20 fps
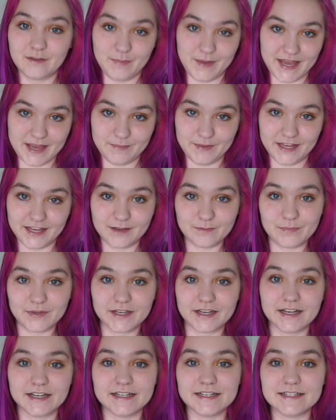baby,
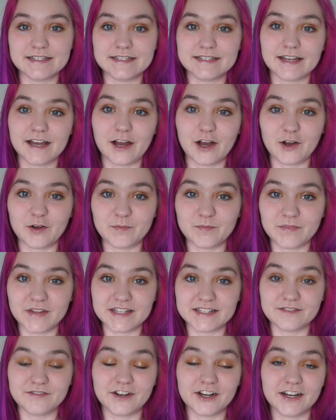because
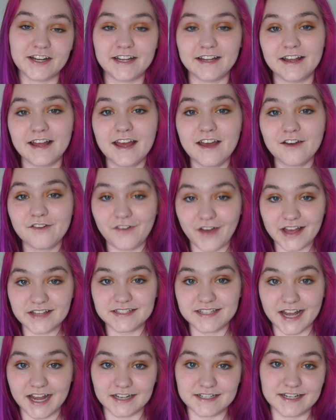it's a very
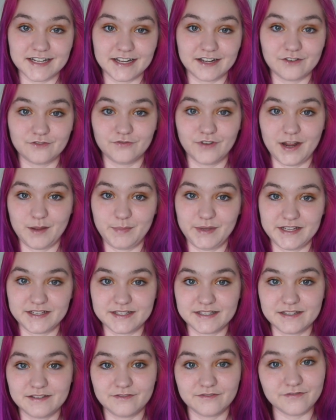fast-acting
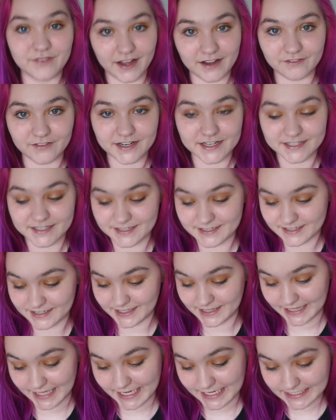rabies virus,
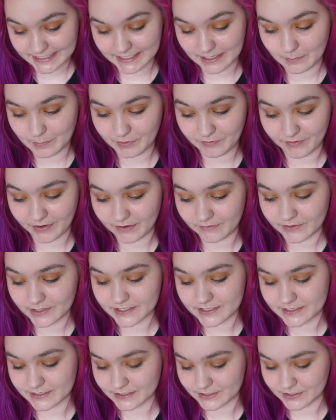like a zombie
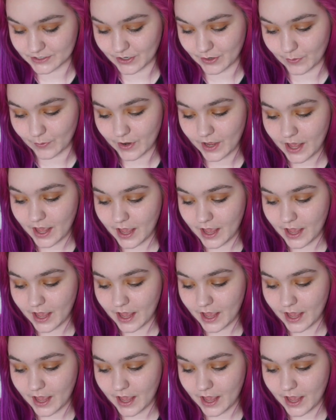virus. So